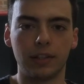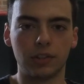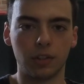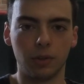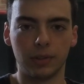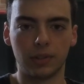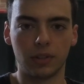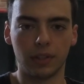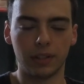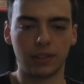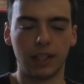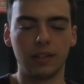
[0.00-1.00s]
so it's got
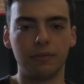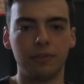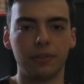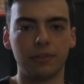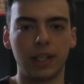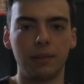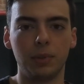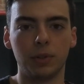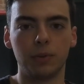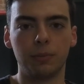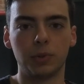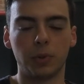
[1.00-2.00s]
the 10 to 15
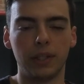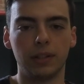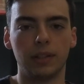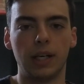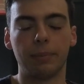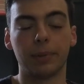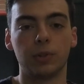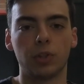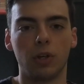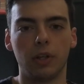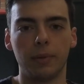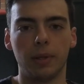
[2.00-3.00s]
mil between the up
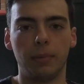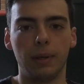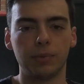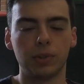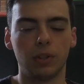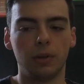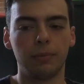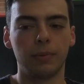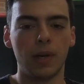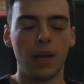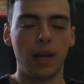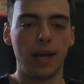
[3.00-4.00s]
control and the bump stop,
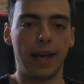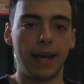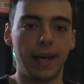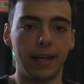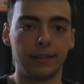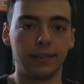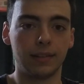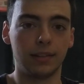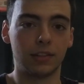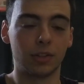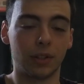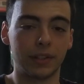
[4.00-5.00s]
and
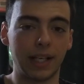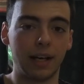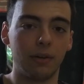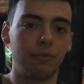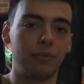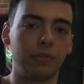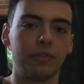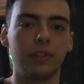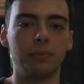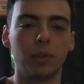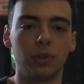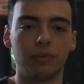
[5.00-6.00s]
it's got that 50
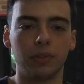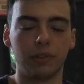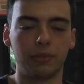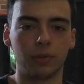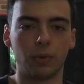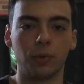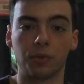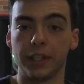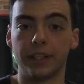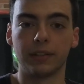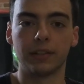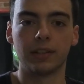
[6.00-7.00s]
mil of lift all around.